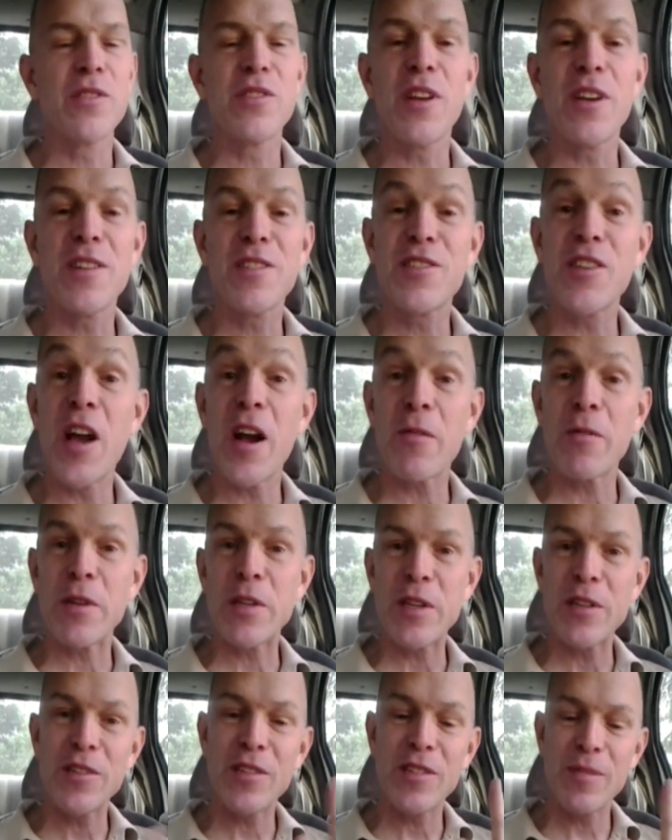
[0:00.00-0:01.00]
Actually, no,
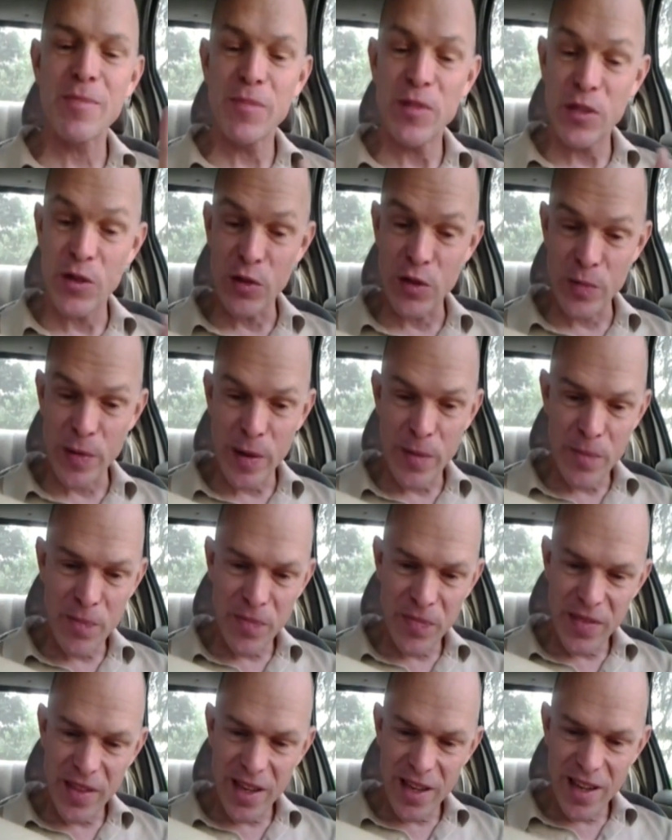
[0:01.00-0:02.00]
Socrates,
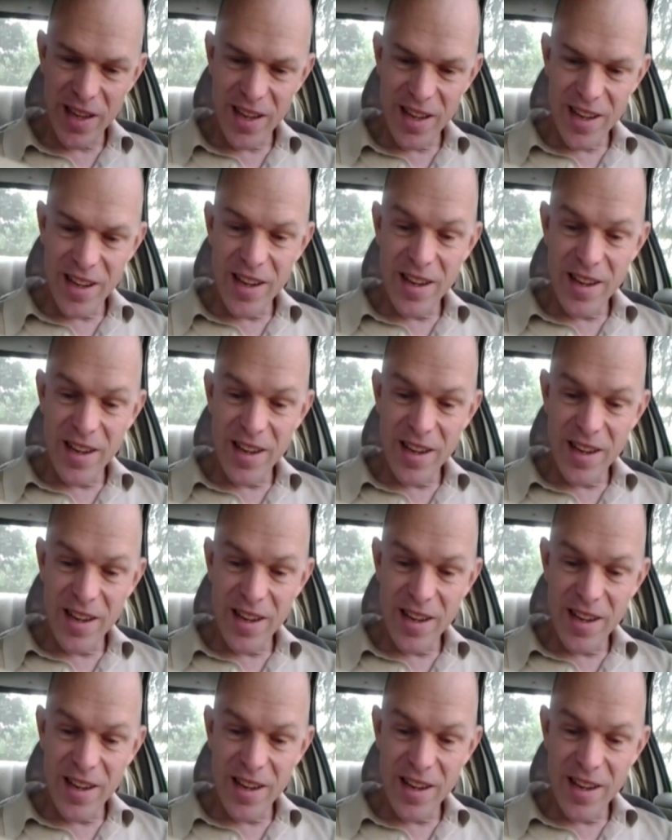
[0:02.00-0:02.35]
excuse me.